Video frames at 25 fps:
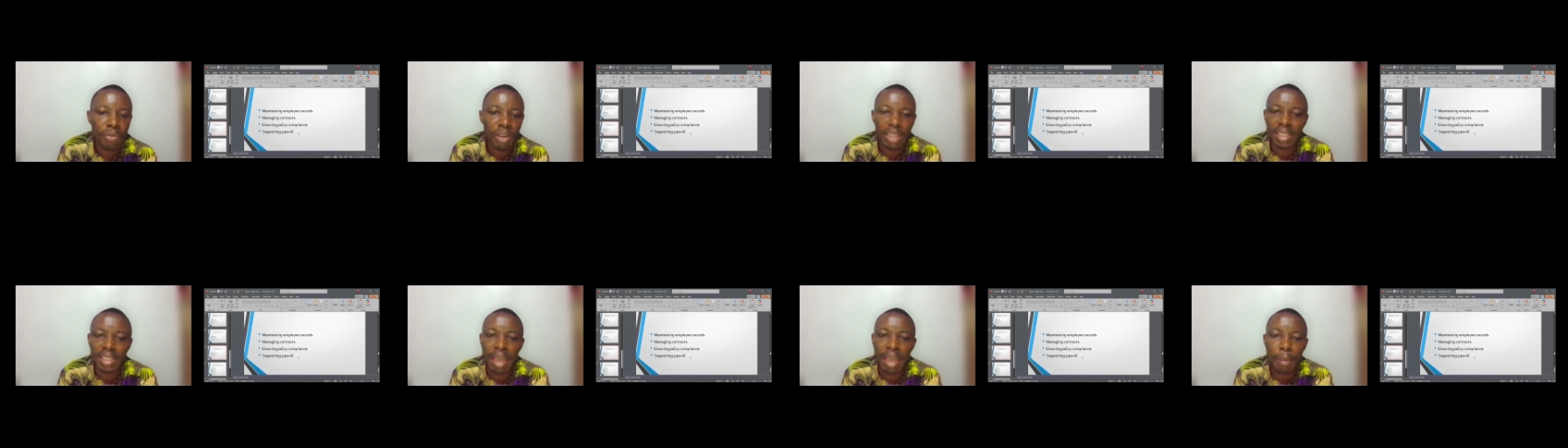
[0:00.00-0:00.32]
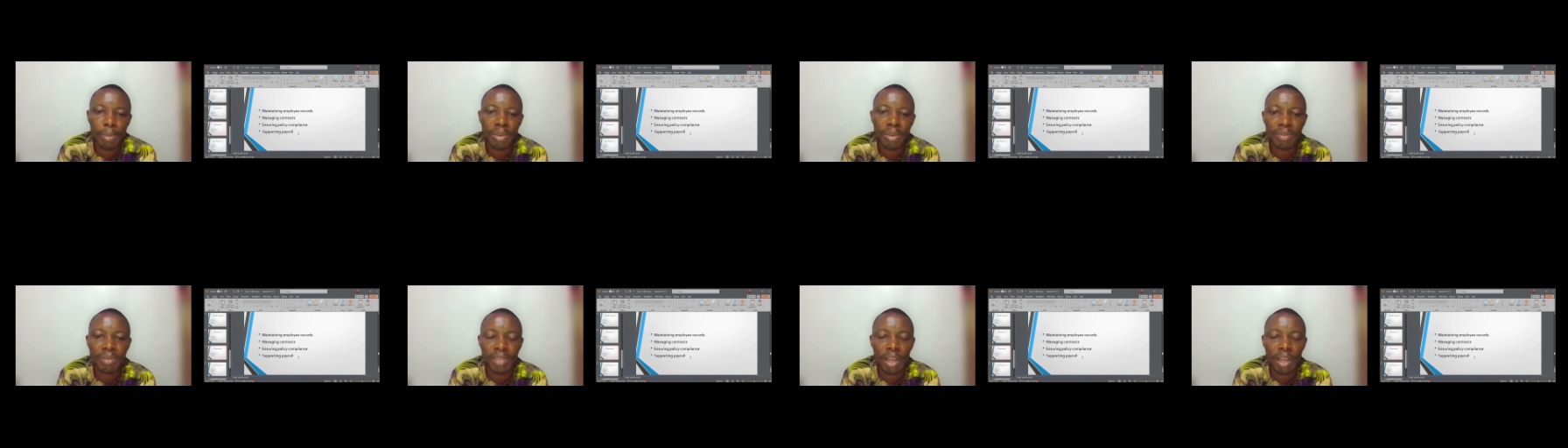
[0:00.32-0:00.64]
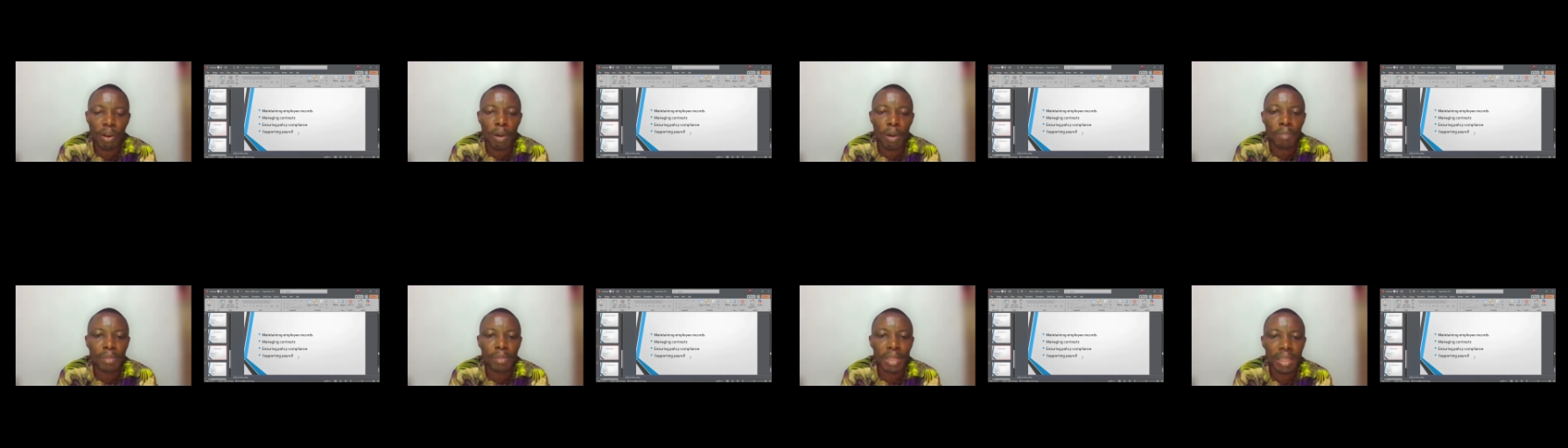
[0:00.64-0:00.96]
For example, if the
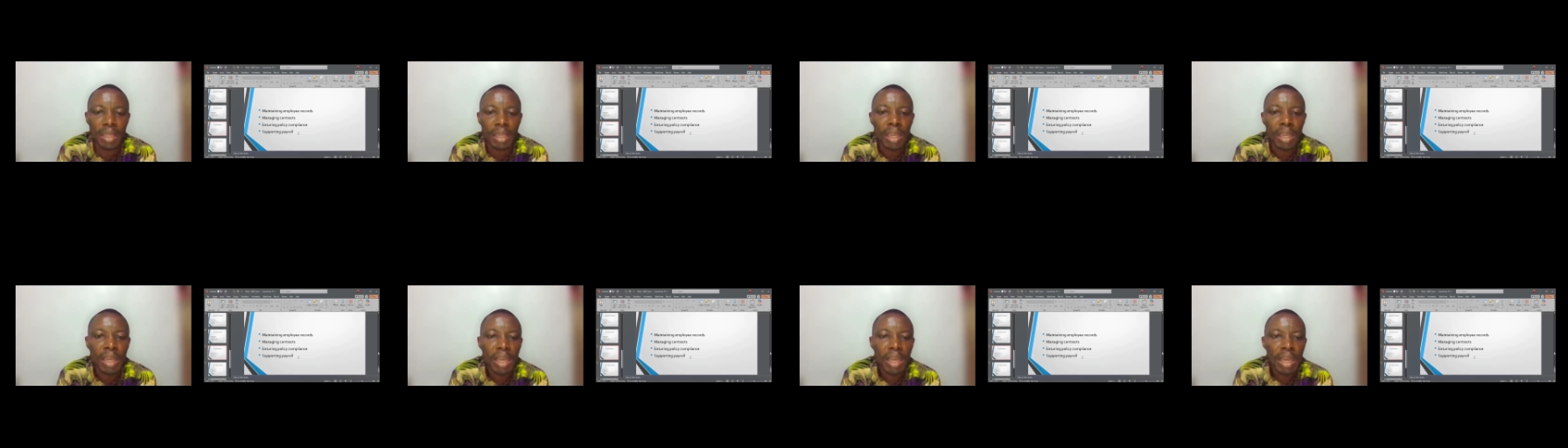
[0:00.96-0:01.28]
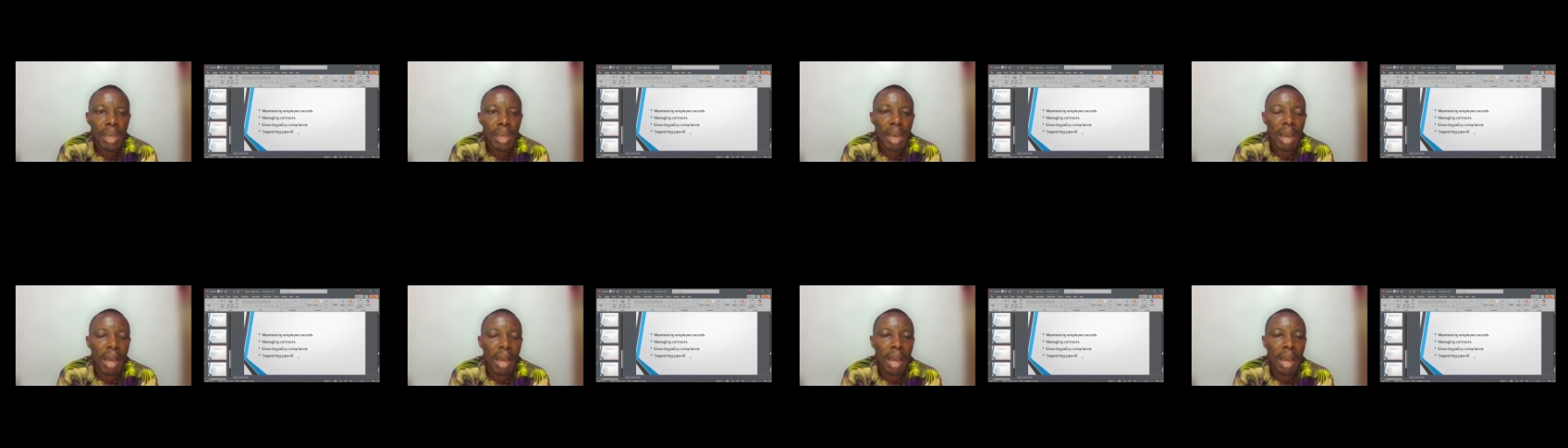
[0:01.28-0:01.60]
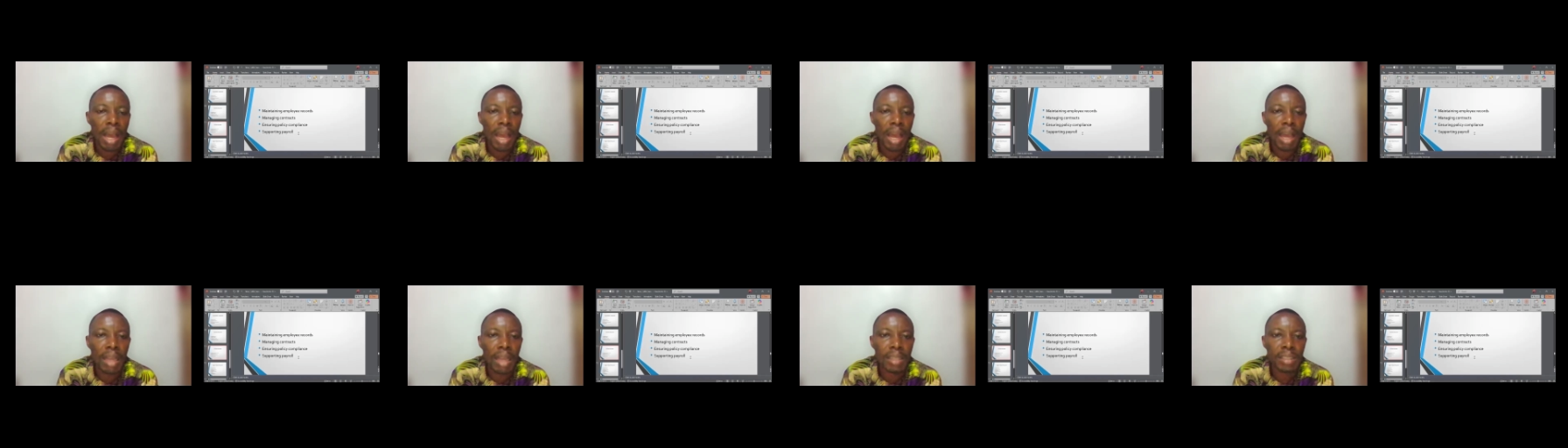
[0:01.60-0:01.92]
company
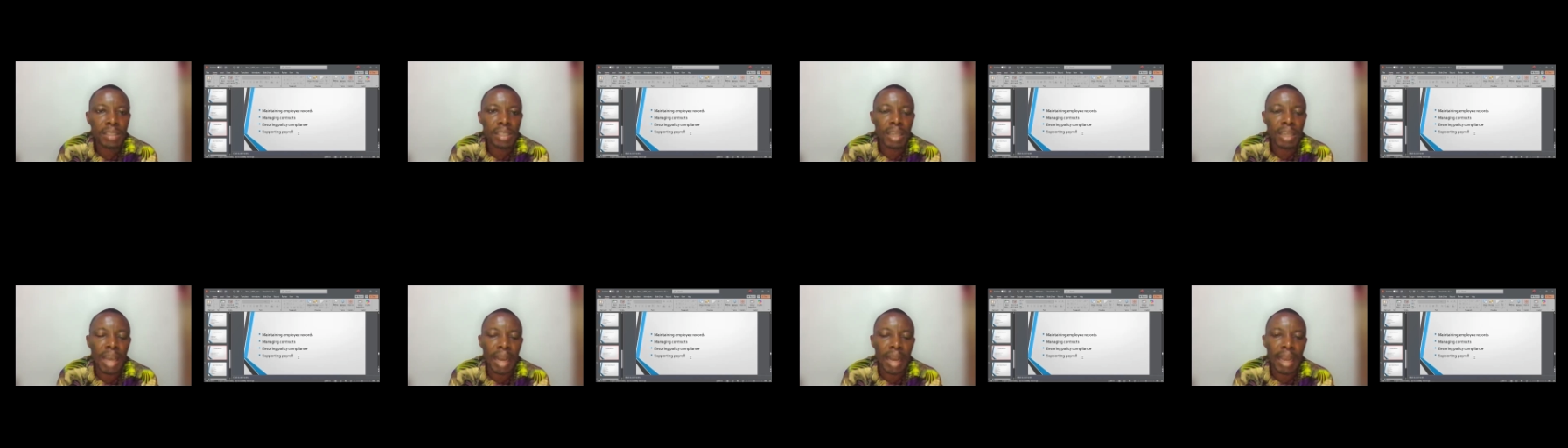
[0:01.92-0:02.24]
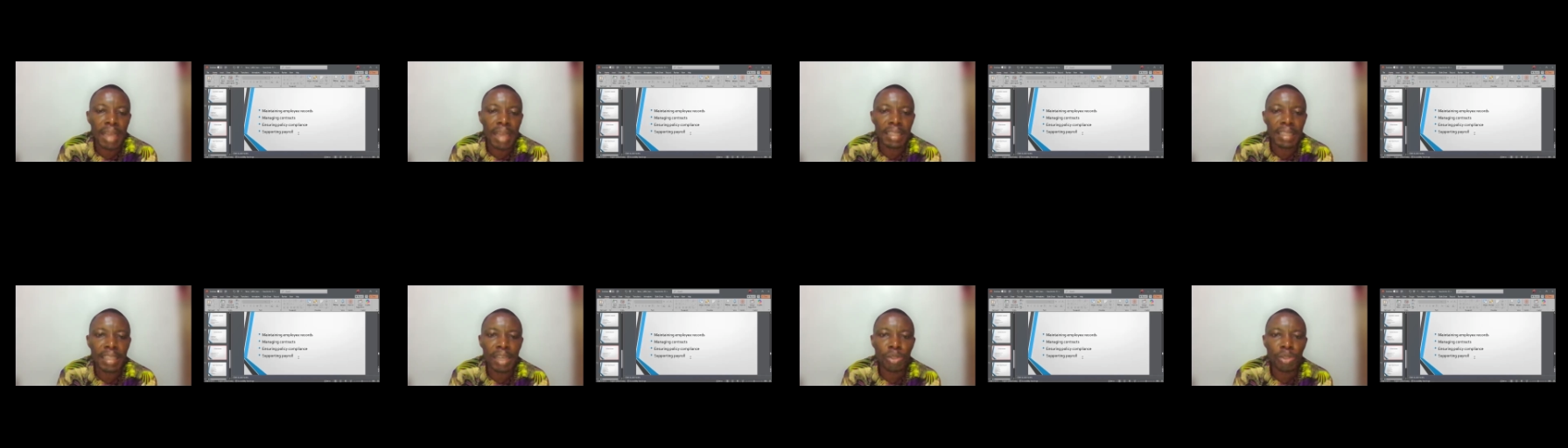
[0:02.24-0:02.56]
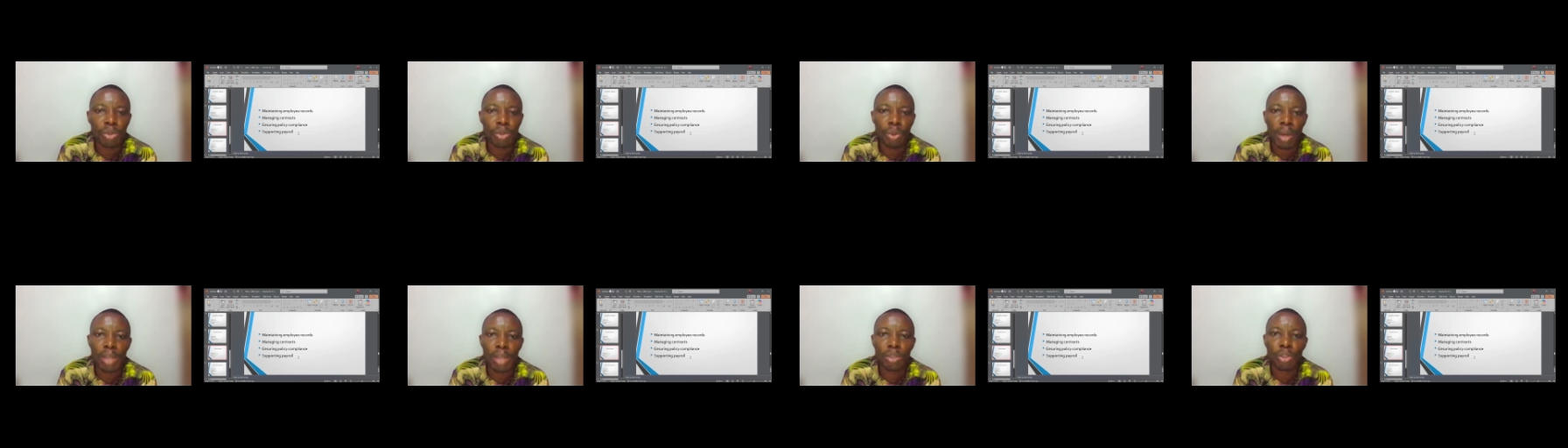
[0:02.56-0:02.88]
say
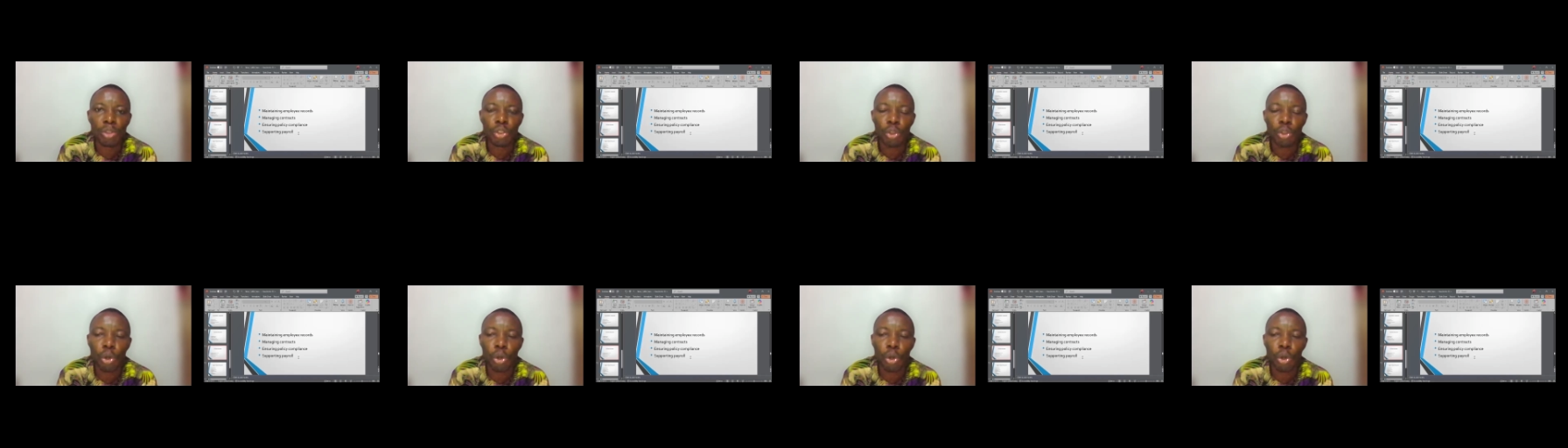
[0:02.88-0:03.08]
accountant should handle it,